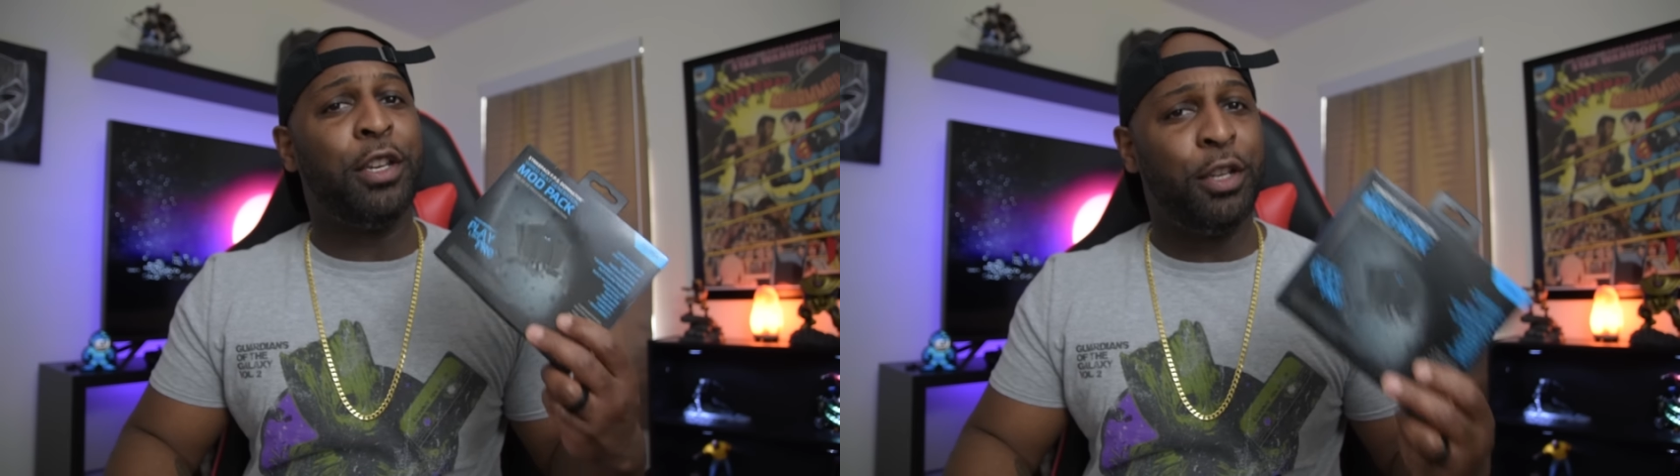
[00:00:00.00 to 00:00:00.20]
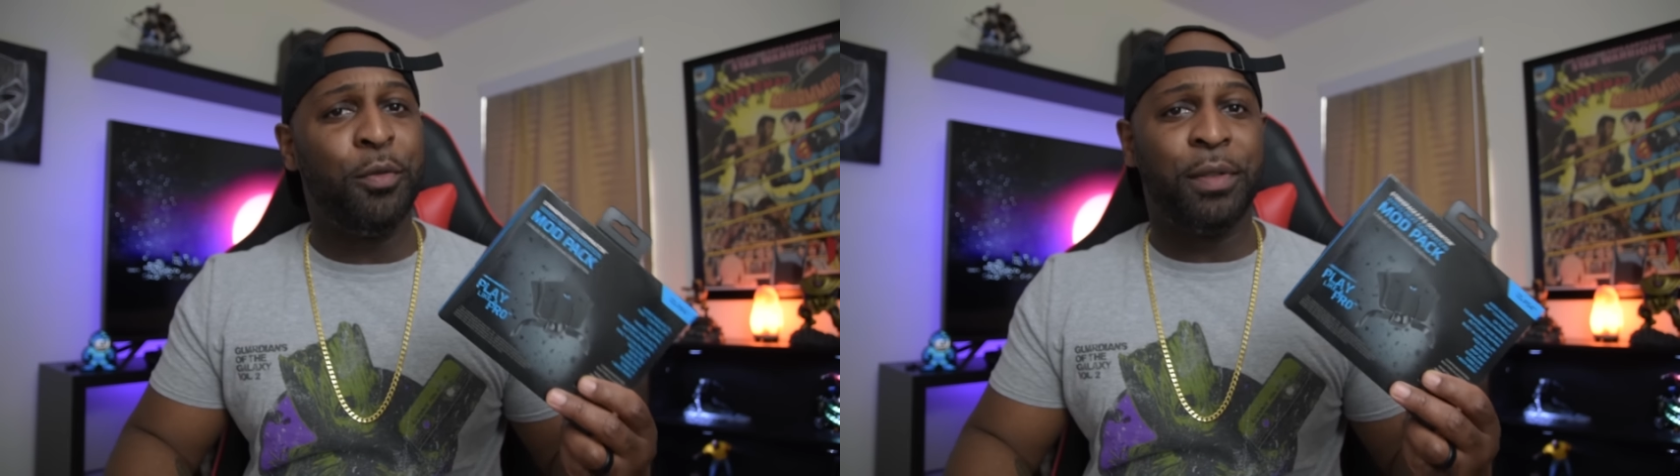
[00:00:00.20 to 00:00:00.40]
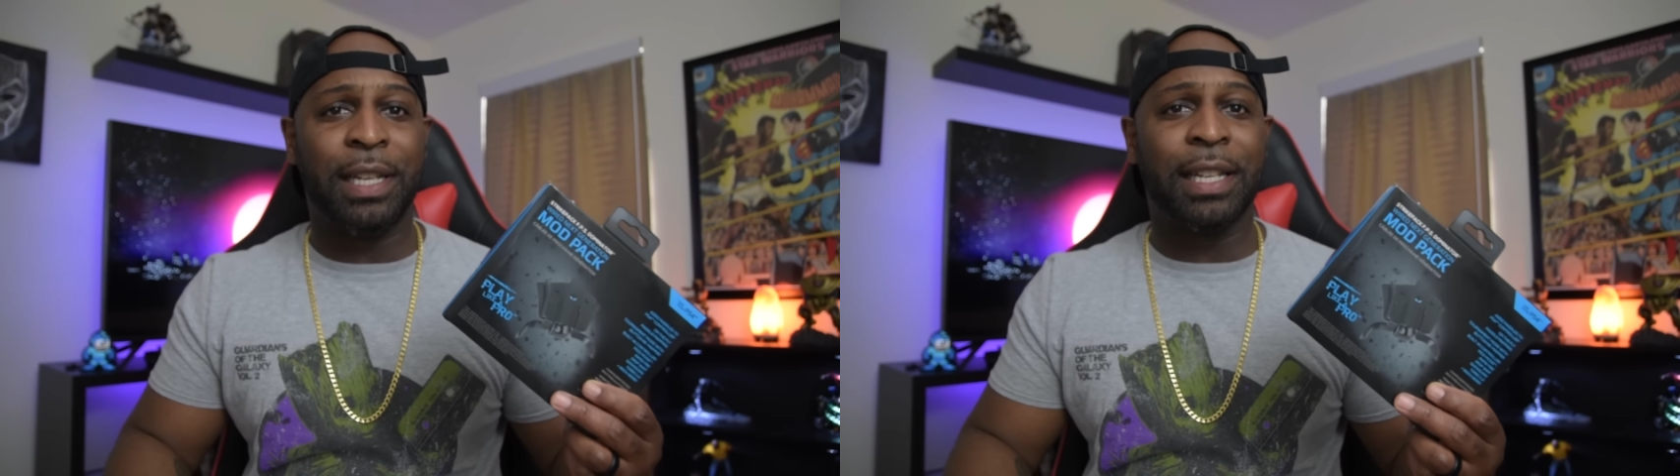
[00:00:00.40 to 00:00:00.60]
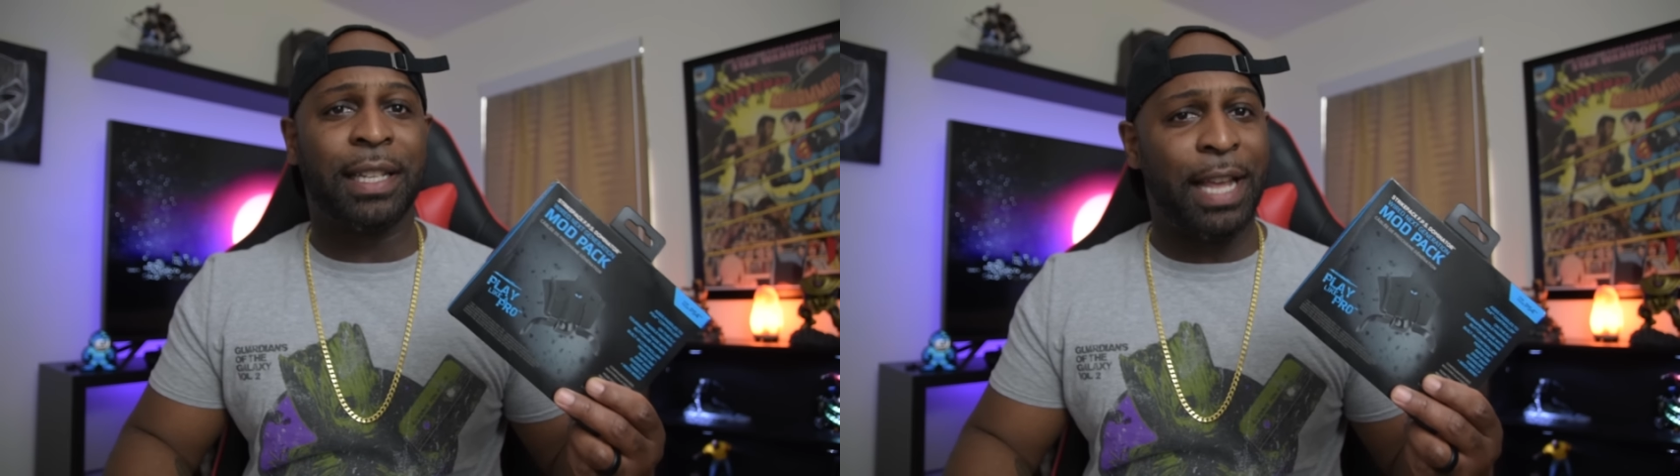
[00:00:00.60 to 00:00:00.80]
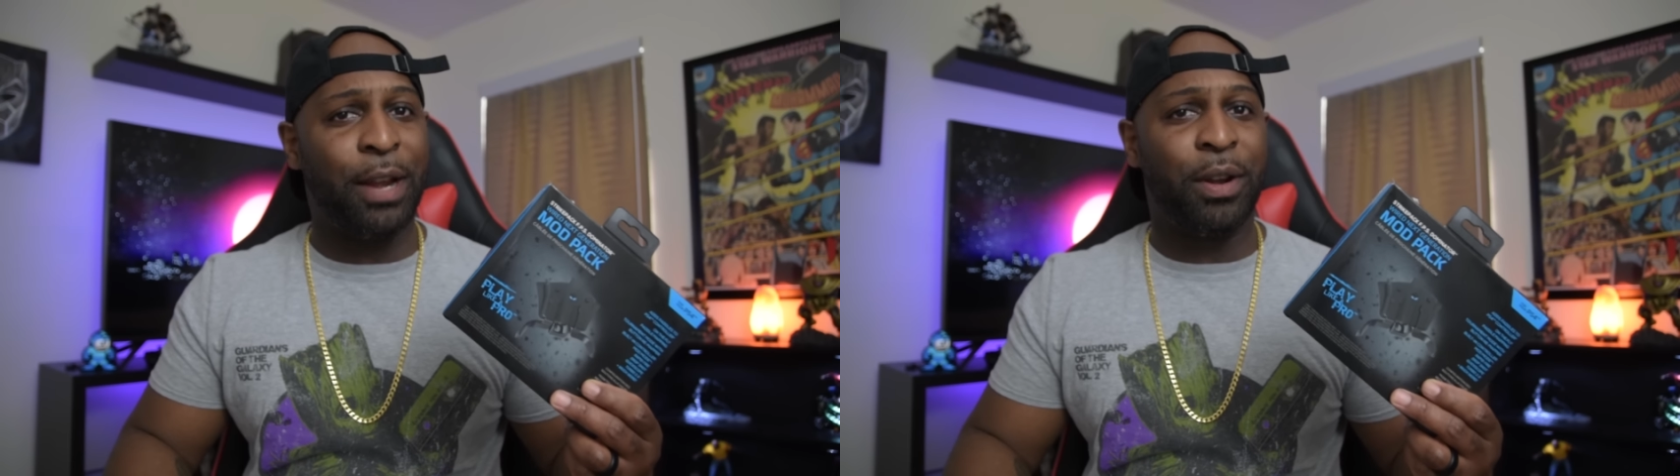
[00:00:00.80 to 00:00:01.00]
use this
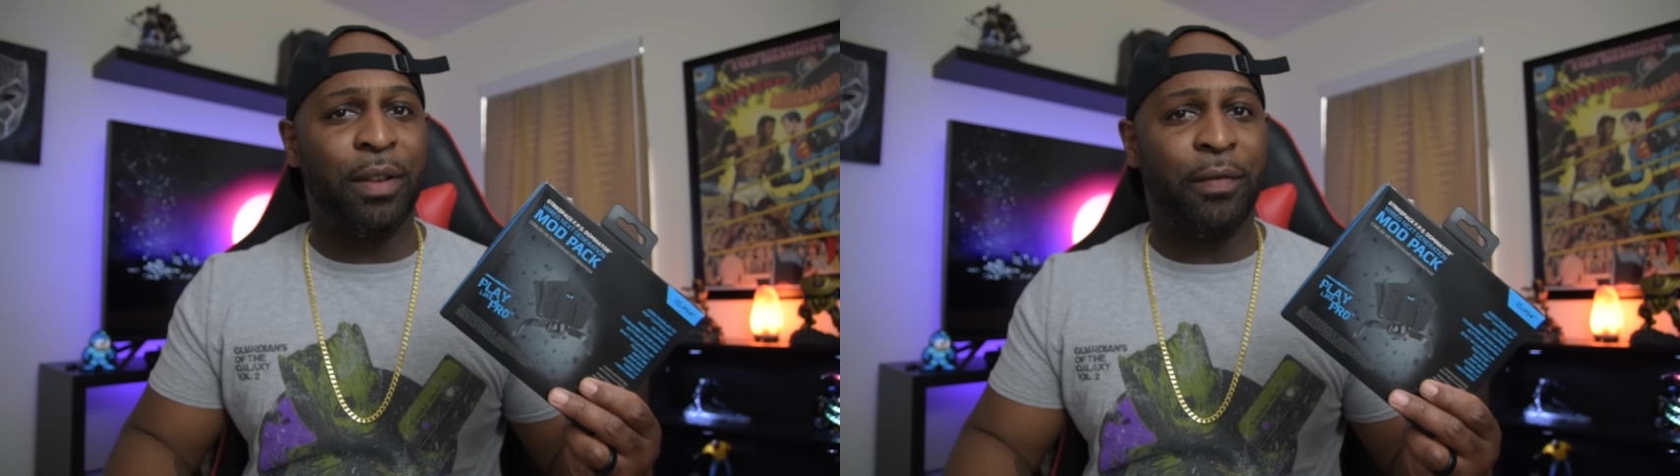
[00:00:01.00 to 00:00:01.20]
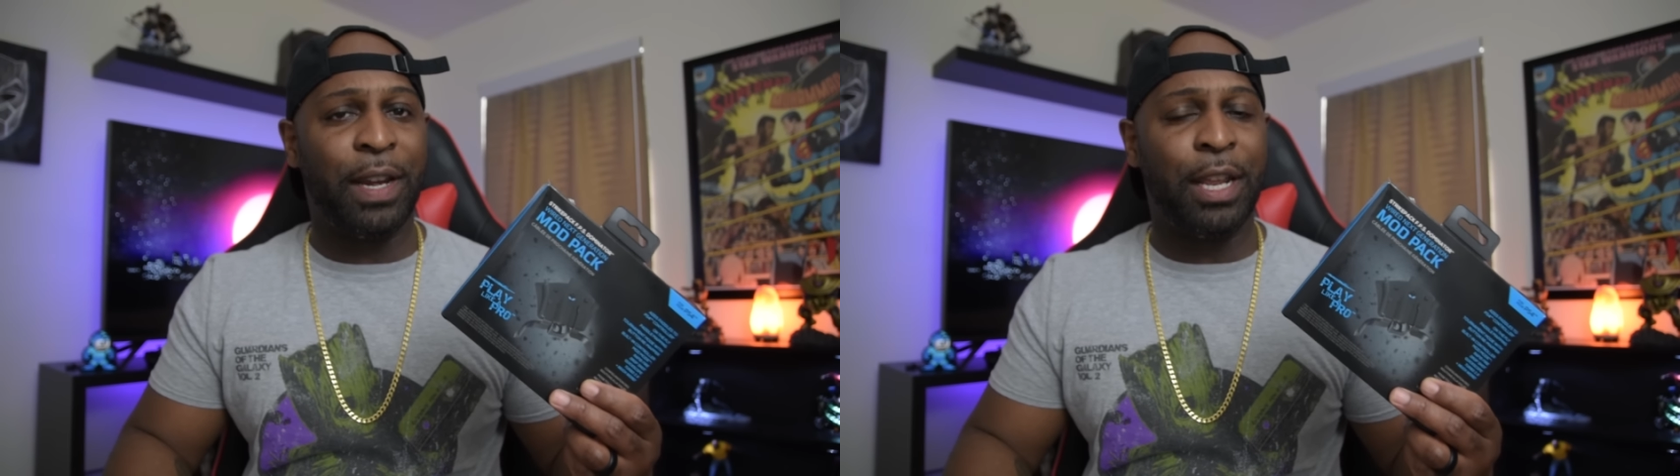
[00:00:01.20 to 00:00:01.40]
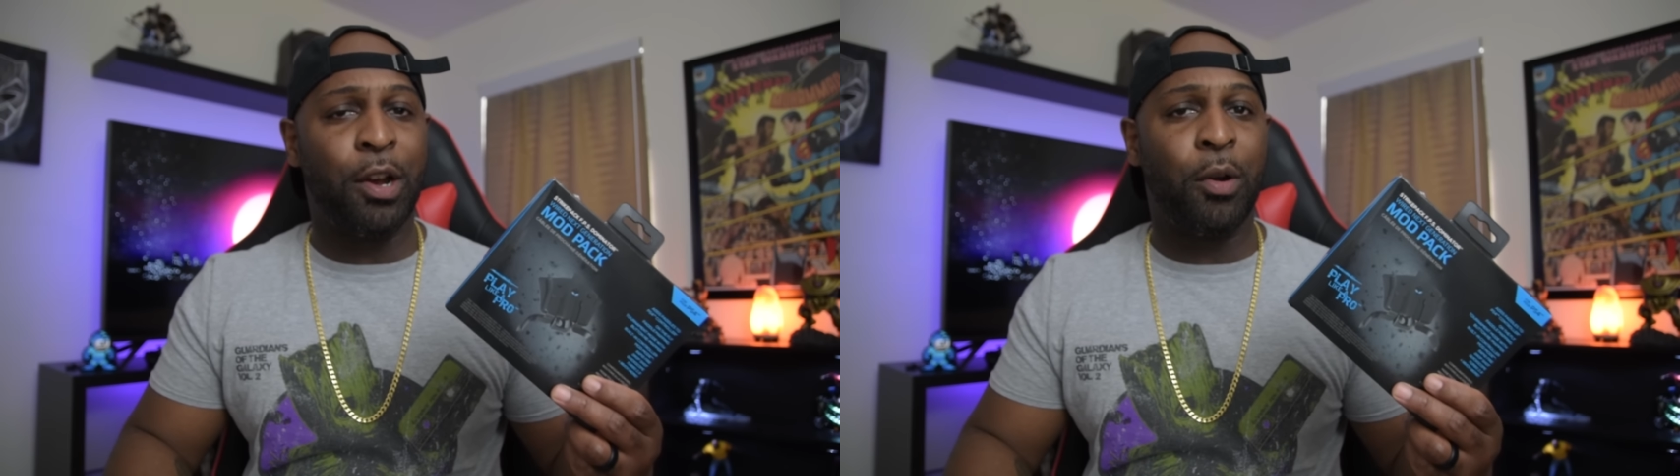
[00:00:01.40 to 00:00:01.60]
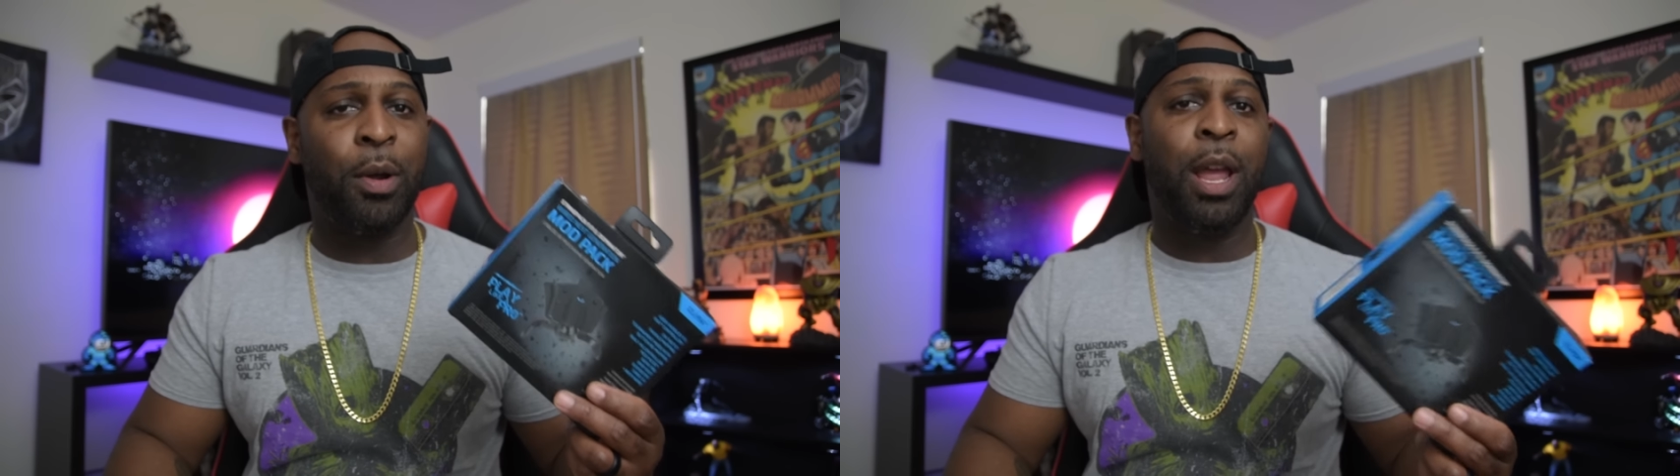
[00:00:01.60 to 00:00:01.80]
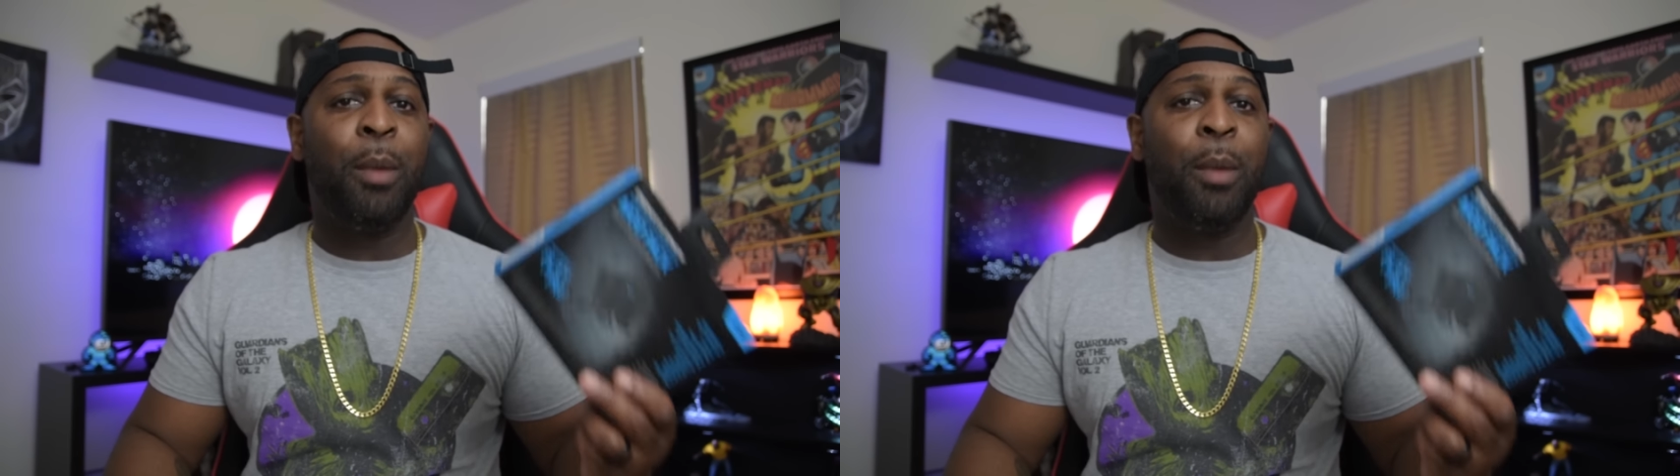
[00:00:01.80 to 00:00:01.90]
later in the video,